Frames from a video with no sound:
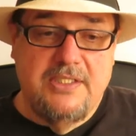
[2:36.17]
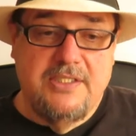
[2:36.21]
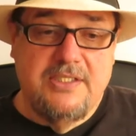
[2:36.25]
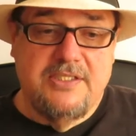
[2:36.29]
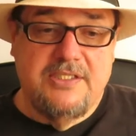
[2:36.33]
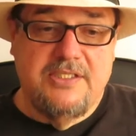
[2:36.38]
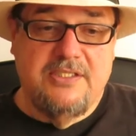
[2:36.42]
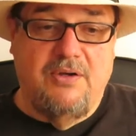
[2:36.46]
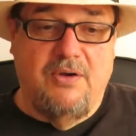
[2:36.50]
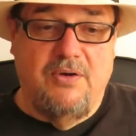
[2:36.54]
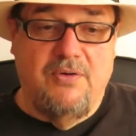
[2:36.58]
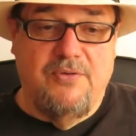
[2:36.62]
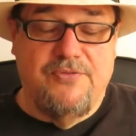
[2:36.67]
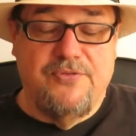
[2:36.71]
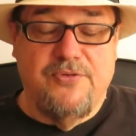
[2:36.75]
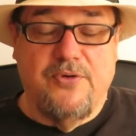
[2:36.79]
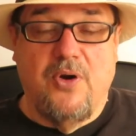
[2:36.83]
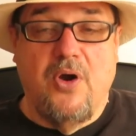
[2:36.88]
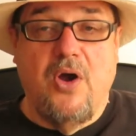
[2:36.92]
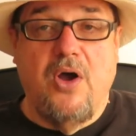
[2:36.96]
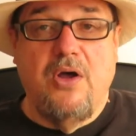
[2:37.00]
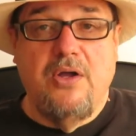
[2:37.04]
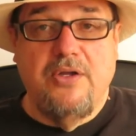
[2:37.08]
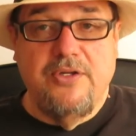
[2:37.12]
So
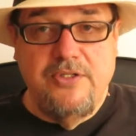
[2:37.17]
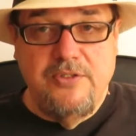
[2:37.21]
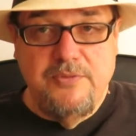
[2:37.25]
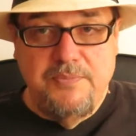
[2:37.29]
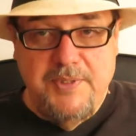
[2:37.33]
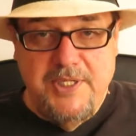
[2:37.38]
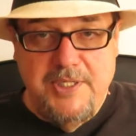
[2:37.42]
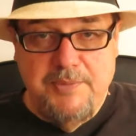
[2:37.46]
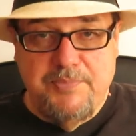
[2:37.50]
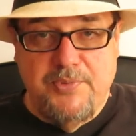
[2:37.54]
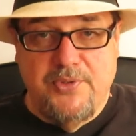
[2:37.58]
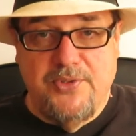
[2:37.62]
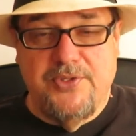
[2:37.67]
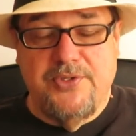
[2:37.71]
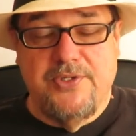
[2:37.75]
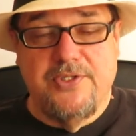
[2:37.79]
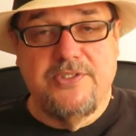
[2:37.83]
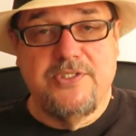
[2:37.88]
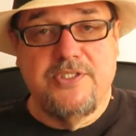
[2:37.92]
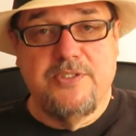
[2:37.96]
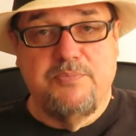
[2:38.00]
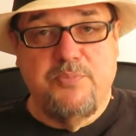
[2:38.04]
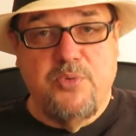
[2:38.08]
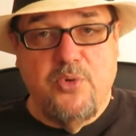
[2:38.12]
for all you people that
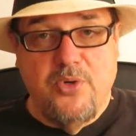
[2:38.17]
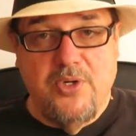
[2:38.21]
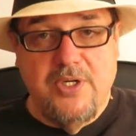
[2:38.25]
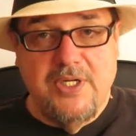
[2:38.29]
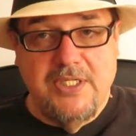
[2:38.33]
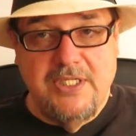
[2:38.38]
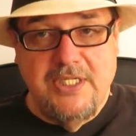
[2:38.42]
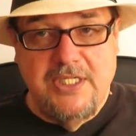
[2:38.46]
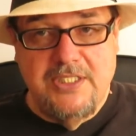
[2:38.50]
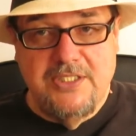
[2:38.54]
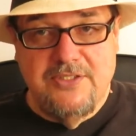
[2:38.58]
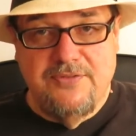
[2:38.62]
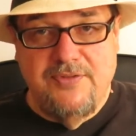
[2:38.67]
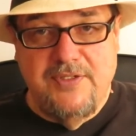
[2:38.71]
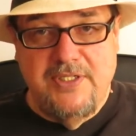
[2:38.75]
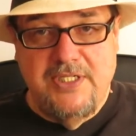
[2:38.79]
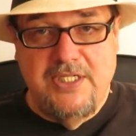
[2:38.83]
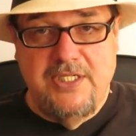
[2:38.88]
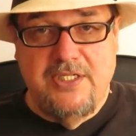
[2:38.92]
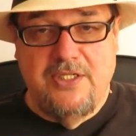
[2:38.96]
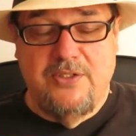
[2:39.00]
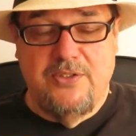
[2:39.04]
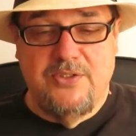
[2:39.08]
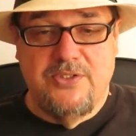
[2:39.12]
are supporting these
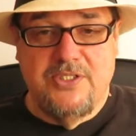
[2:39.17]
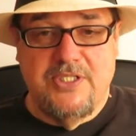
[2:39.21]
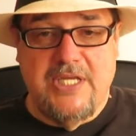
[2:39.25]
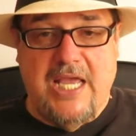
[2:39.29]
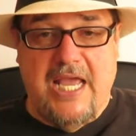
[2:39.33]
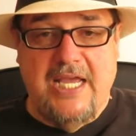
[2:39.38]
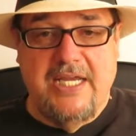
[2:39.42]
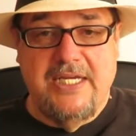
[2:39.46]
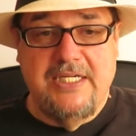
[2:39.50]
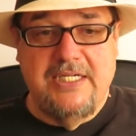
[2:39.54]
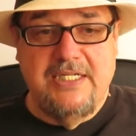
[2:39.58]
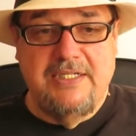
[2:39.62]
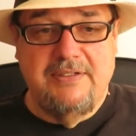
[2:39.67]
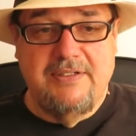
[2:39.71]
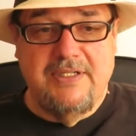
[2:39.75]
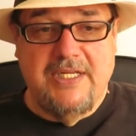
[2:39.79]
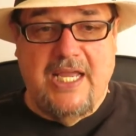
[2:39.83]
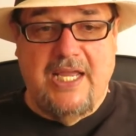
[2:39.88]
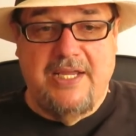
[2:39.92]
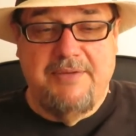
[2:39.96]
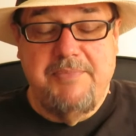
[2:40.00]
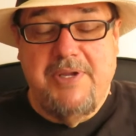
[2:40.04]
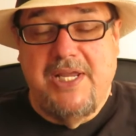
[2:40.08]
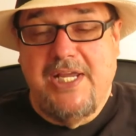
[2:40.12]
videos,
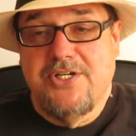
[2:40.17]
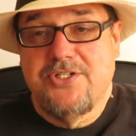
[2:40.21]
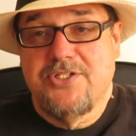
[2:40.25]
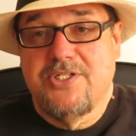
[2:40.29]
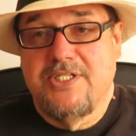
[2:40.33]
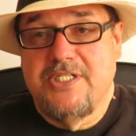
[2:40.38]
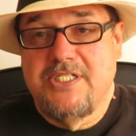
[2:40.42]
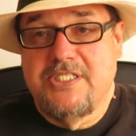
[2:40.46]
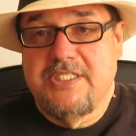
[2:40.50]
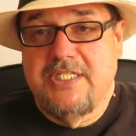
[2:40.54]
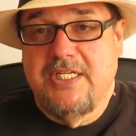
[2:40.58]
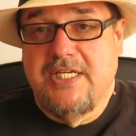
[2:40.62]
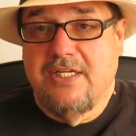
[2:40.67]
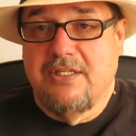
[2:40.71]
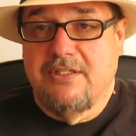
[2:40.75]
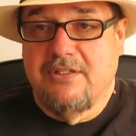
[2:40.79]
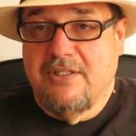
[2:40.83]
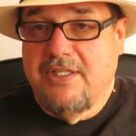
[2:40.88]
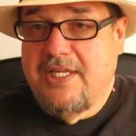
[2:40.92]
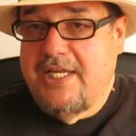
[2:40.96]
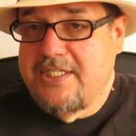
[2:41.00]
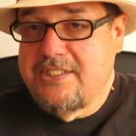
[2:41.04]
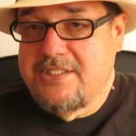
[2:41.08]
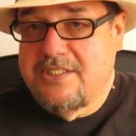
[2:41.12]
I'm actually
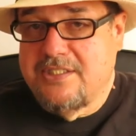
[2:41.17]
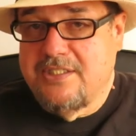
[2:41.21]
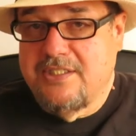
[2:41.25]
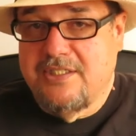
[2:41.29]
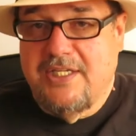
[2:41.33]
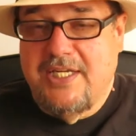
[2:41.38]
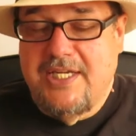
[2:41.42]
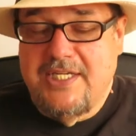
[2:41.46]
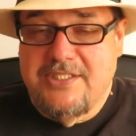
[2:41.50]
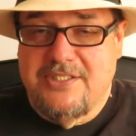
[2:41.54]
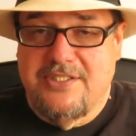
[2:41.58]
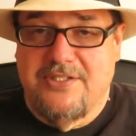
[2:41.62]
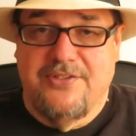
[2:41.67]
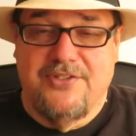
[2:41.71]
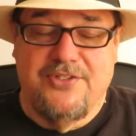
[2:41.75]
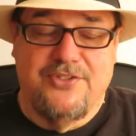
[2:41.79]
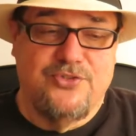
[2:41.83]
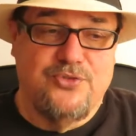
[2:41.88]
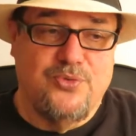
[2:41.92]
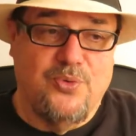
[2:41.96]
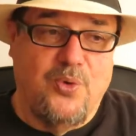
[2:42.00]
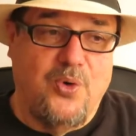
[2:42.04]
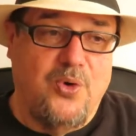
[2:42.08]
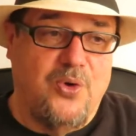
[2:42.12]
seeing less and less of the
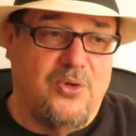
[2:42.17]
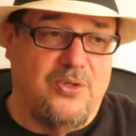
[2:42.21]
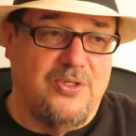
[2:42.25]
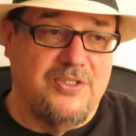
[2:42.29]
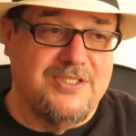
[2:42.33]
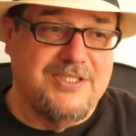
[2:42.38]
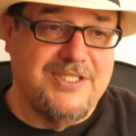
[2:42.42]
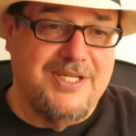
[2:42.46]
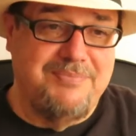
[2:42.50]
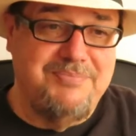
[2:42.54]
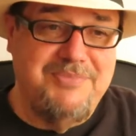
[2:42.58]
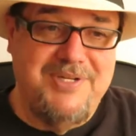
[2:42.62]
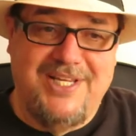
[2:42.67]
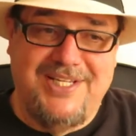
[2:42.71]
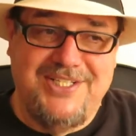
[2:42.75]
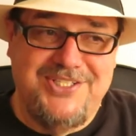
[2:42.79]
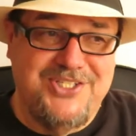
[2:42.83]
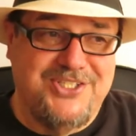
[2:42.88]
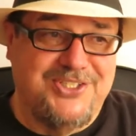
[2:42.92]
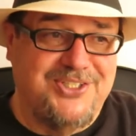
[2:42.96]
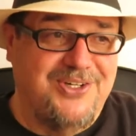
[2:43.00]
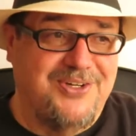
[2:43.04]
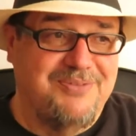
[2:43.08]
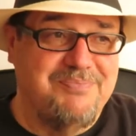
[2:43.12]
trolls. I'm not
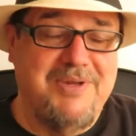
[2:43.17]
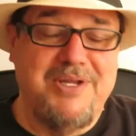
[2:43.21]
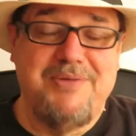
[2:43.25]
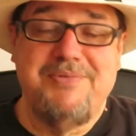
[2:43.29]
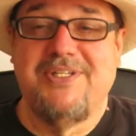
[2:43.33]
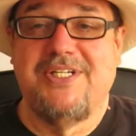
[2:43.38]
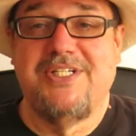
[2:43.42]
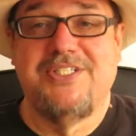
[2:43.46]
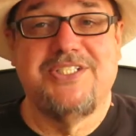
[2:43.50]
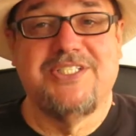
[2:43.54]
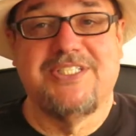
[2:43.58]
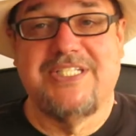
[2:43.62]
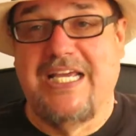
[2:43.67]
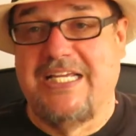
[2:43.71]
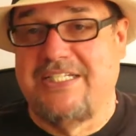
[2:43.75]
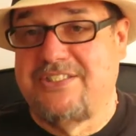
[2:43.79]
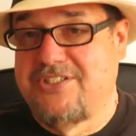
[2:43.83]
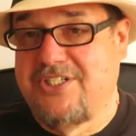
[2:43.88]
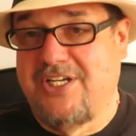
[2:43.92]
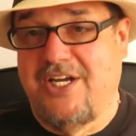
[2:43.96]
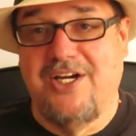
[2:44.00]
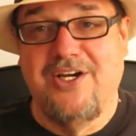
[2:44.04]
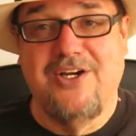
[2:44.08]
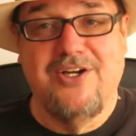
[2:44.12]
sure, maybe they just
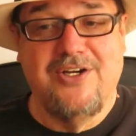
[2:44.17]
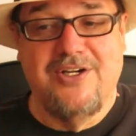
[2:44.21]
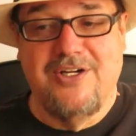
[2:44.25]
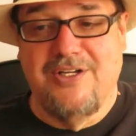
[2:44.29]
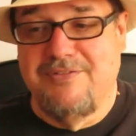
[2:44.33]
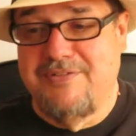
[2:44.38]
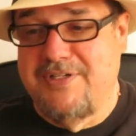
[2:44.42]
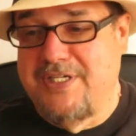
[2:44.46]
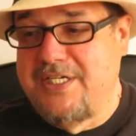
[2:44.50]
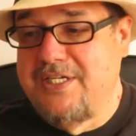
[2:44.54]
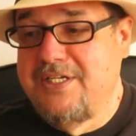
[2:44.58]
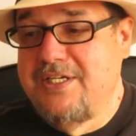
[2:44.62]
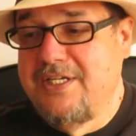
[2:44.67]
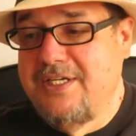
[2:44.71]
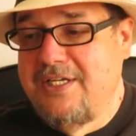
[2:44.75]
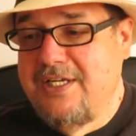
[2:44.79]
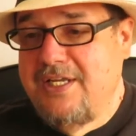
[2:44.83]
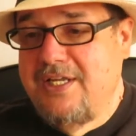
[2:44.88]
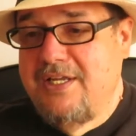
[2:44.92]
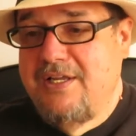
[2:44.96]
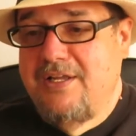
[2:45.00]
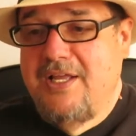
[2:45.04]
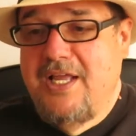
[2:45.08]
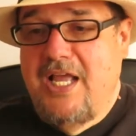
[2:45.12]
got tired of it.
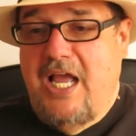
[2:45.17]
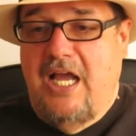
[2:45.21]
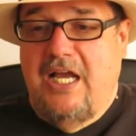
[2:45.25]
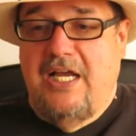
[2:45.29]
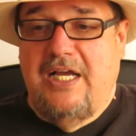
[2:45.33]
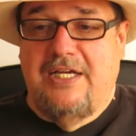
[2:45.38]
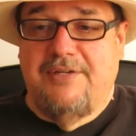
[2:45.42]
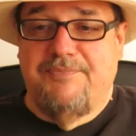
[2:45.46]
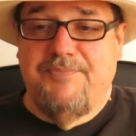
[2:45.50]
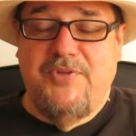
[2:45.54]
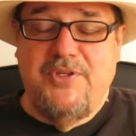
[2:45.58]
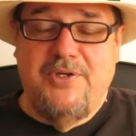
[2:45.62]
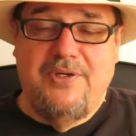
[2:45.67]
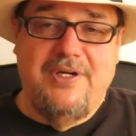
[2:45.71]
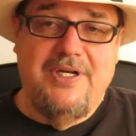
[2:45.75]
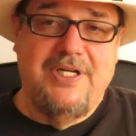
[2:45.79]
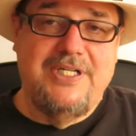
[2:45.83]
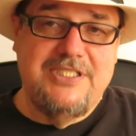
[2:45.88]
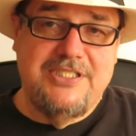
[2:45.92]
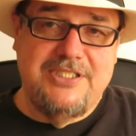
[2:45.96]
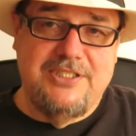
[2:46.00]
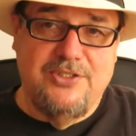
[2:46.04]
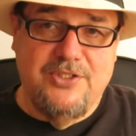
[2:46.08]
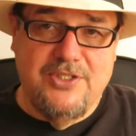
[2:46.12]
You know,
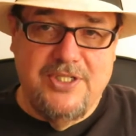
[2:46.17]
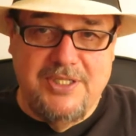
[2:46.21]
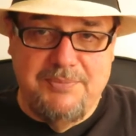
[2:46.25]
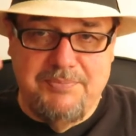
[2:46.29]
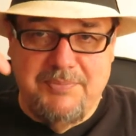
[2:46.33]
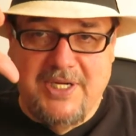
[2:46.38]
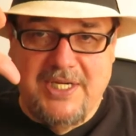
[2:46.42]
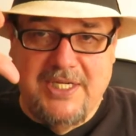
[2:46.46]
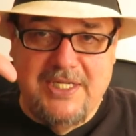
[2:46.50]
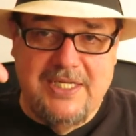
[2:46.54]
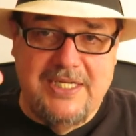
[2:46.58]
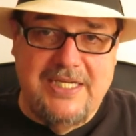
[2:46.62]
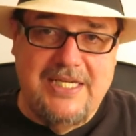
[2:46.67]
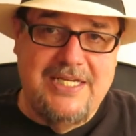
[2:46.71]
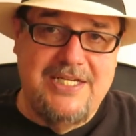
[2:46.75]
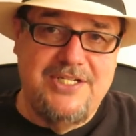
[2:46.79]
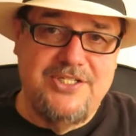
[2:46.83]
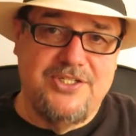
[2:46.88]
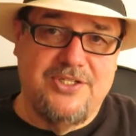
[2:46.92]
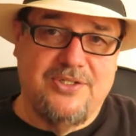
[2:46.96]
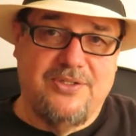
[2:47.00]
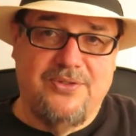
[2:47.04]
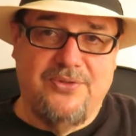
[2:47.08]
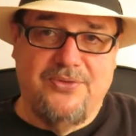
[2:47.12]
I still get my
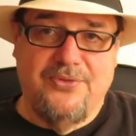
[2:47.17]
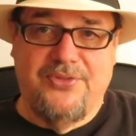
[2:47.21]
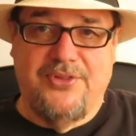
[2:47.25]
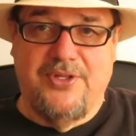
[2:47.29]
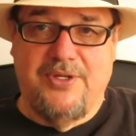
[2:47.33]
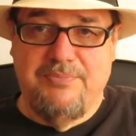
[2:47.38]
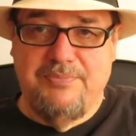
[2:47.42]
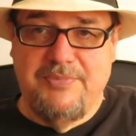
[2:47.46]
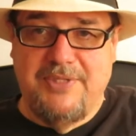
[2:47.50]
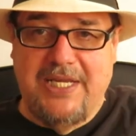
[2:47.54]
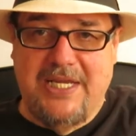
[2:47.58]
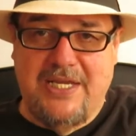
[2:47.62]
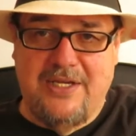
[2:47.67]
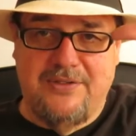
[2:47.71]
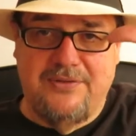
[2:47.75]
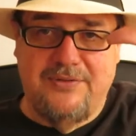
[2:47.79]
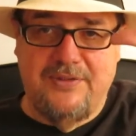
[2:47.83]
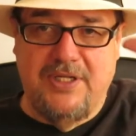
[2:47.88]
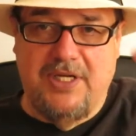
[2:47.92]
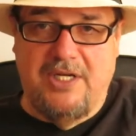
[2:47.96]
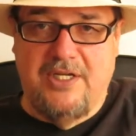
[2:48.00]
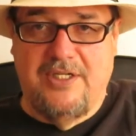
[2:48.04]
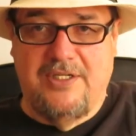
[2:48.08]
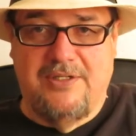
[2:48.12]
occasional thumb
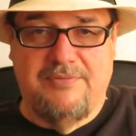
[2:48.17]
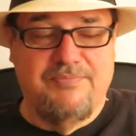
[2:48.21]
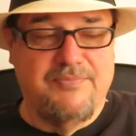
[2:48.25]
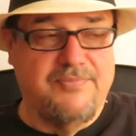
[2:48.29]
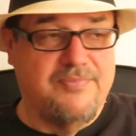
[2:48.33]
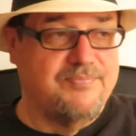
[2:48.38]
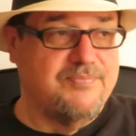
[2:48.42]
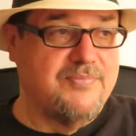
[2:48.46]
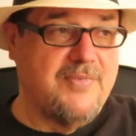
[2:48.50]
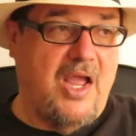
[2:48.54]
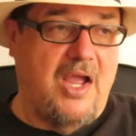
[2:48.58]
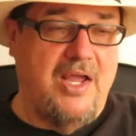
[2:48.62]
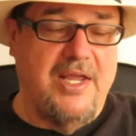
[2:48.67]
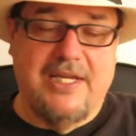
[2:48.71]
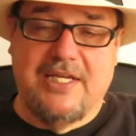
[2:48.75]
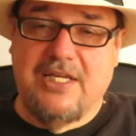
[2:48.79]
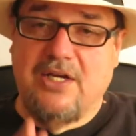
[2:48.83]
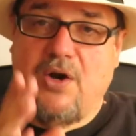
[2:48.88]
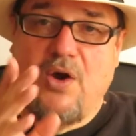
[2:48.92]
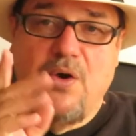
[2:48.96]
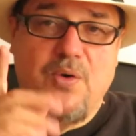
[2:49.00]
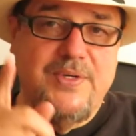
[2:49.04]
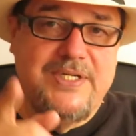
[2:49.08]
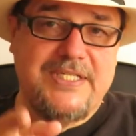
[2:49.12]
down. I
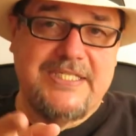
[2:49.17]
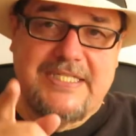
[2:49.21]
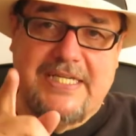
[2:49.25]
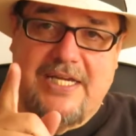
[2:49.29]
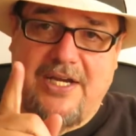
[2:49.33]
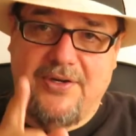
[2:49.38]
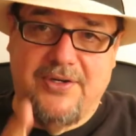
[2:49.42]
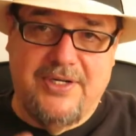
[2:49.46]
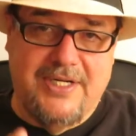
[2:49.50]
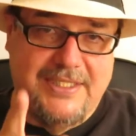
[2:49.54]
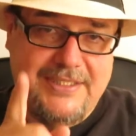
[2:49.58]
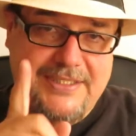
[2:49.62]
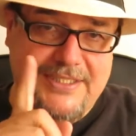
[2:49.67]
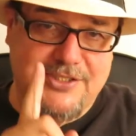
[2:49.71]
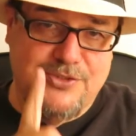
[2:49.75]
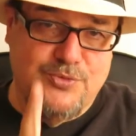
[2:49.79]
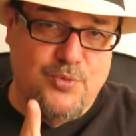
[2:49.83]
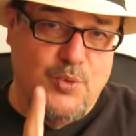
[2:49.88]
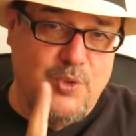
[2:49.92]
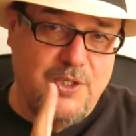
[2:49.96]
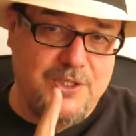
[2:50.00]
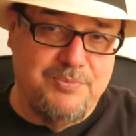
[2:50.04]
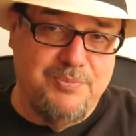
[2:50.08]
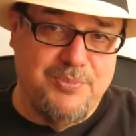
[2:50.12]
can always count on this
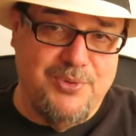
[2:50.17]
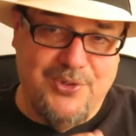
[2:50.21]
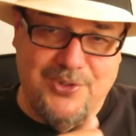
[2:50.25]
one